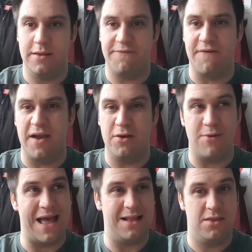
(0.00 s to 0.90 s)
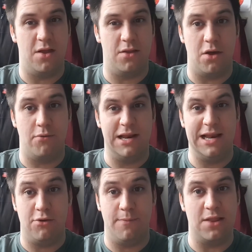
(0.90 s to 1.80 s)
The final act does go on a
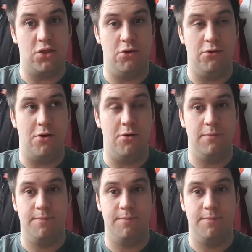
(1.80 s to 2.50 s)
little bit too long,